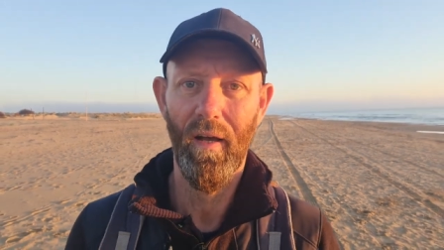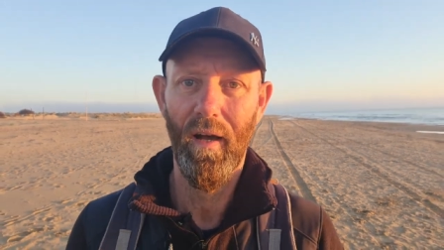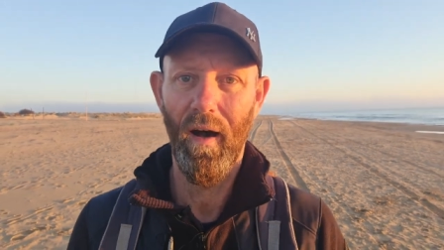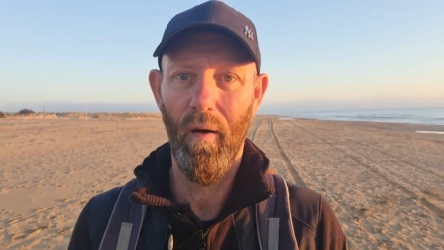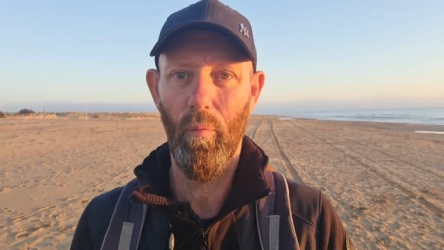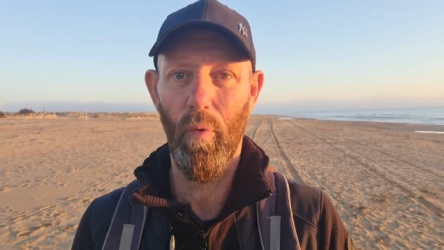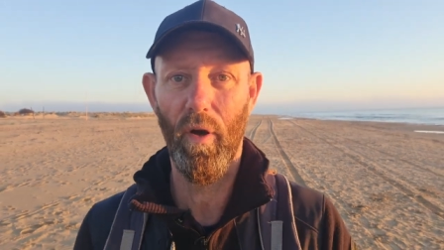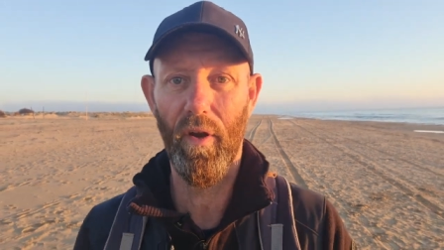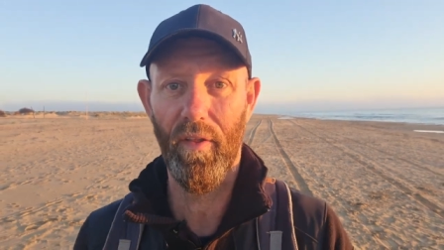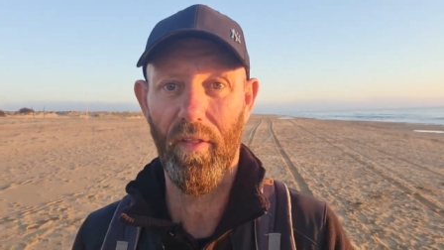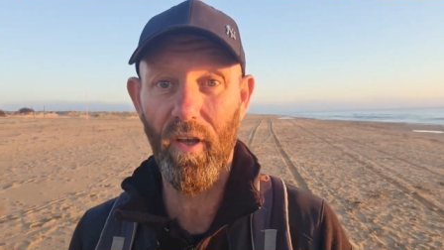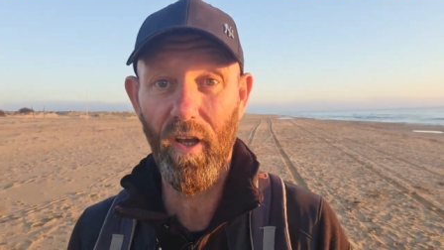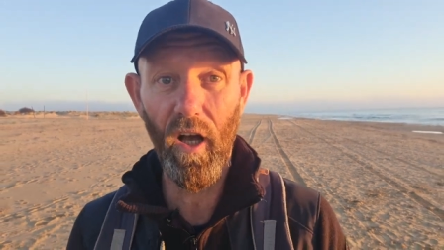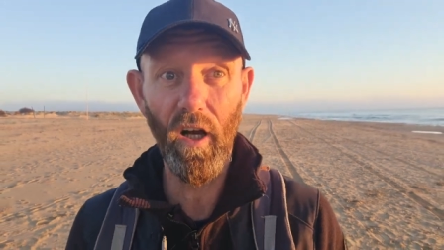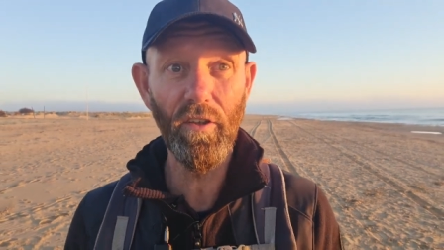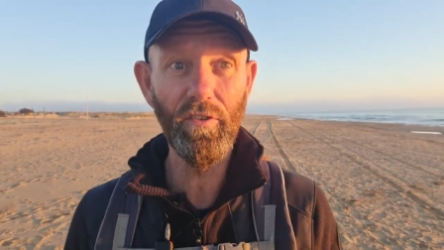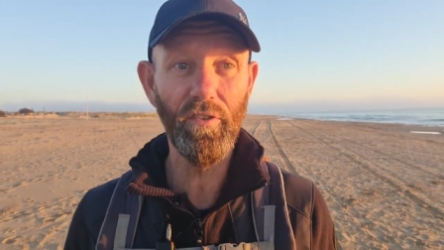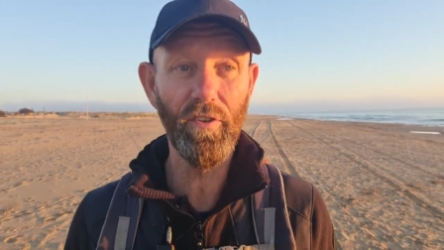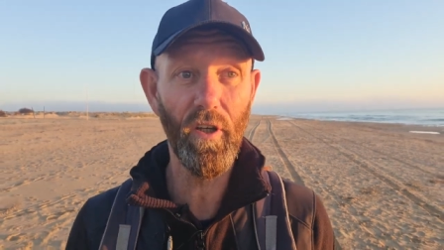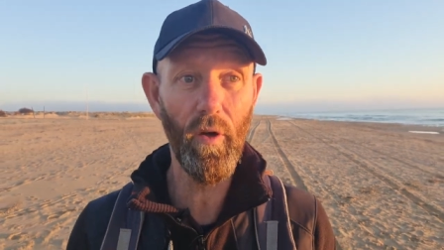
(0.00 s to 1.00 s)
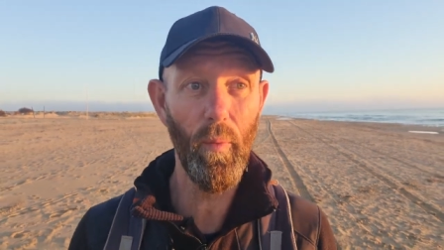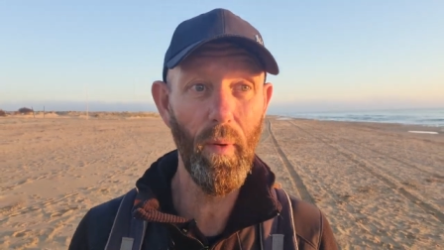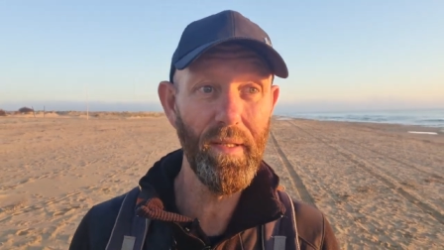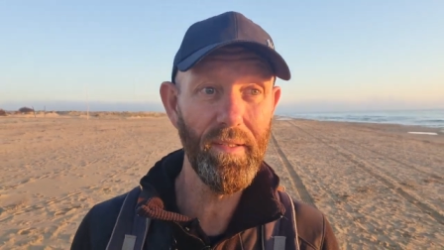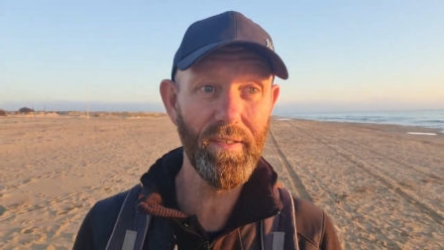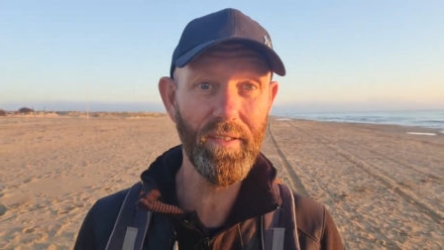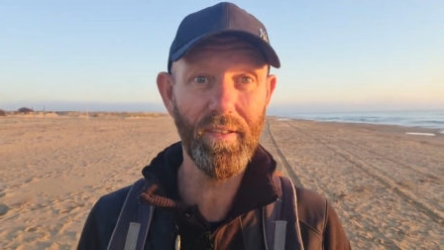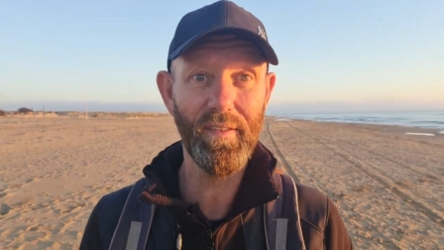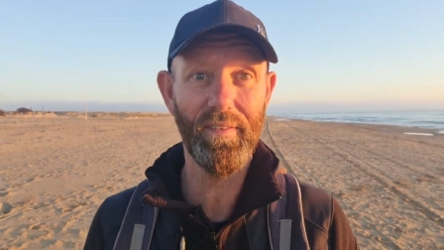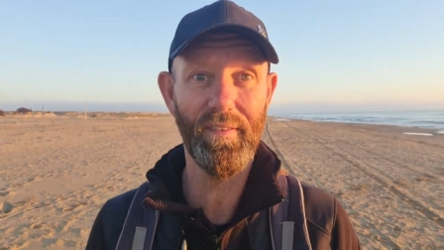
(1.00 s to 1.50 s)
And what are the
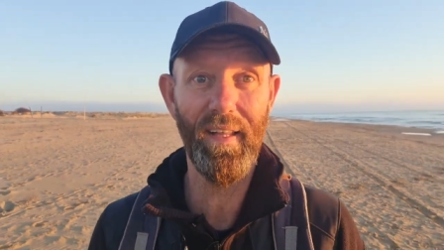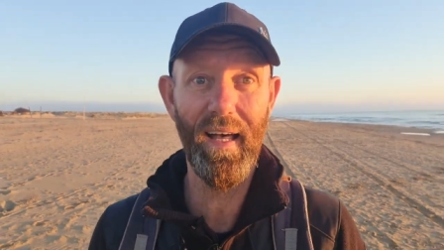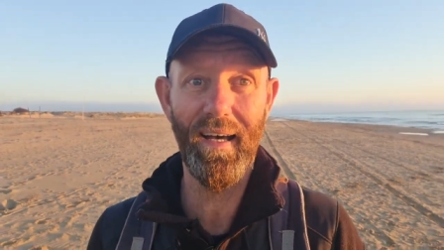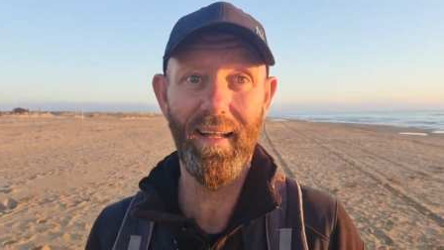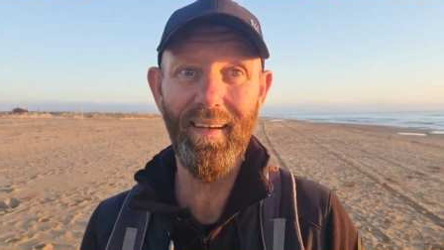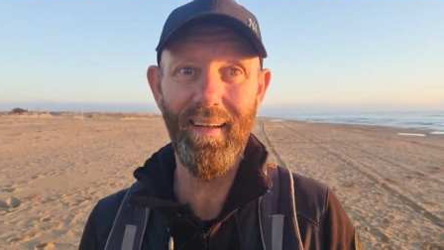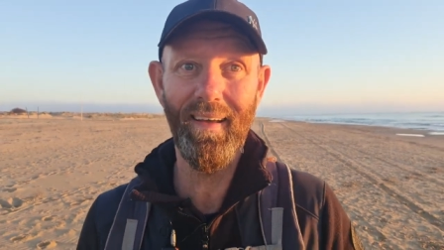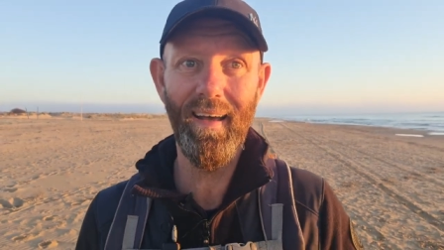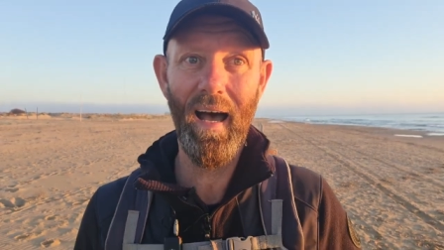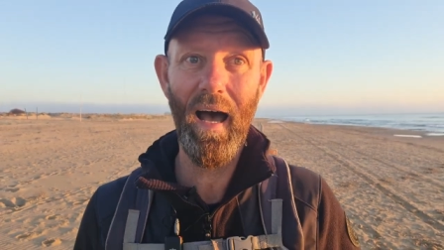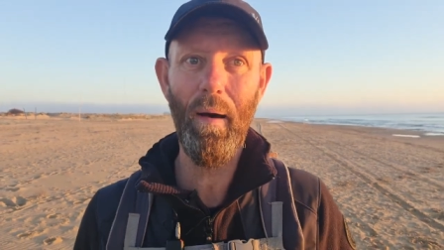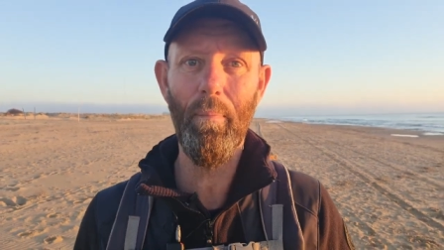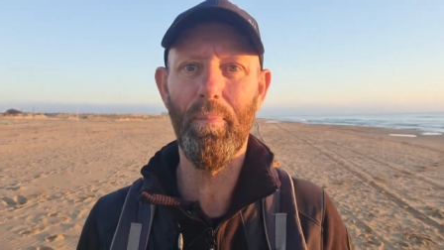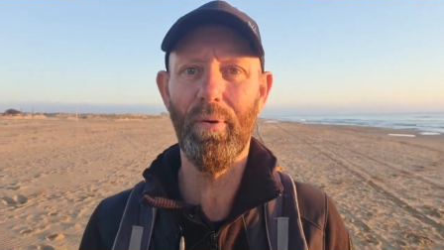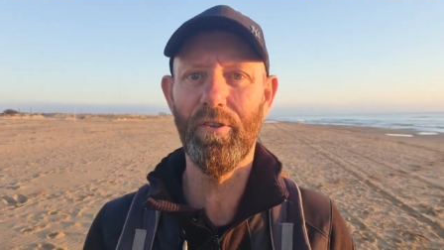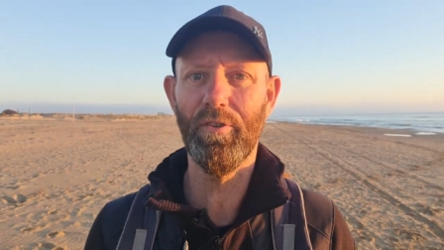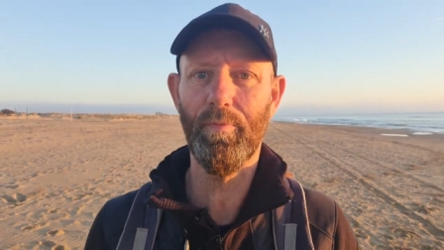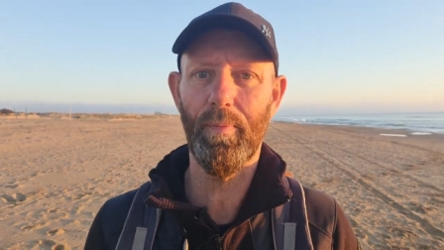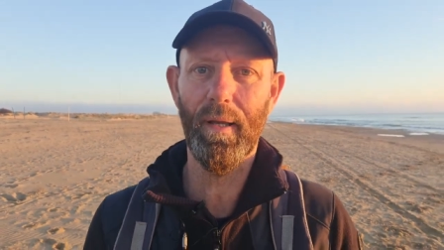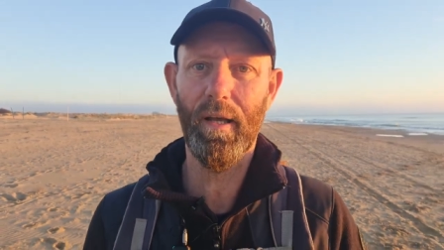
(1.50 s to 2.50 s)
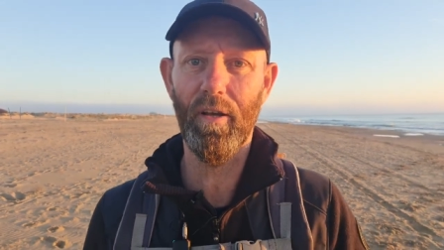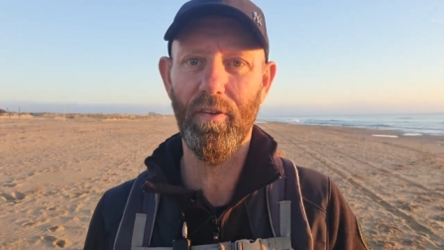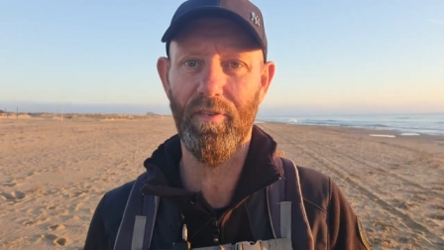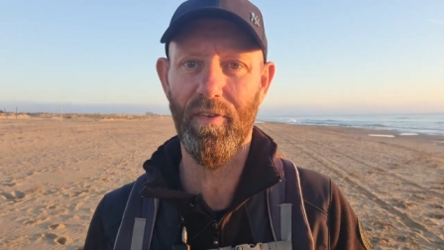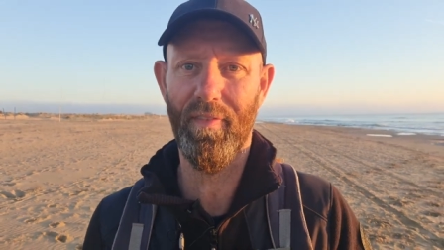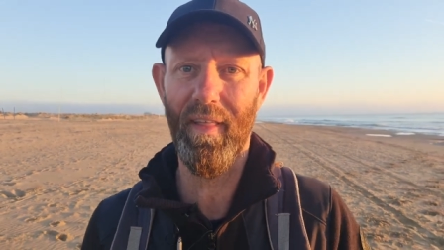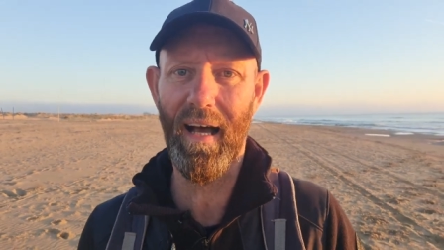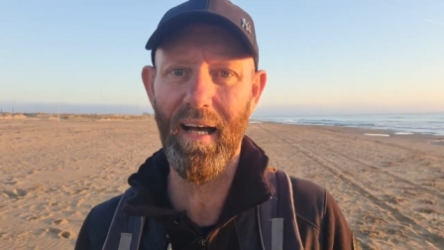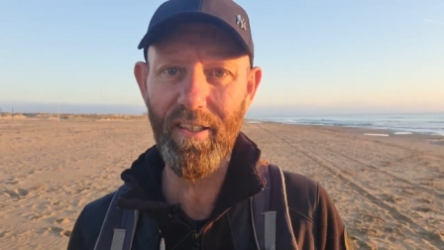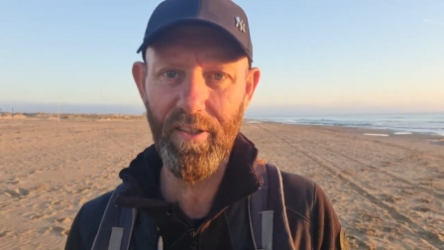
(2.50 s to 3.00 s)
consequences that happens because of that,